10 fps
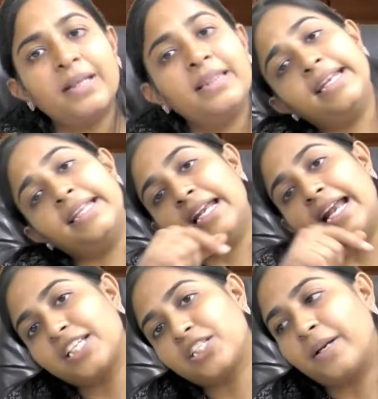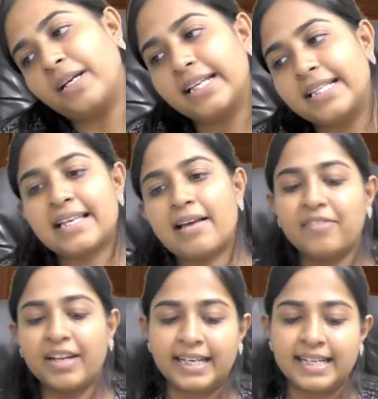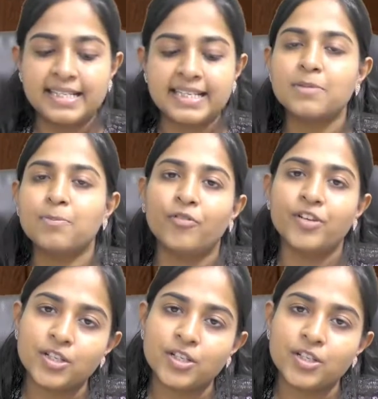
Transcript: then in the last month itself that TCS provisions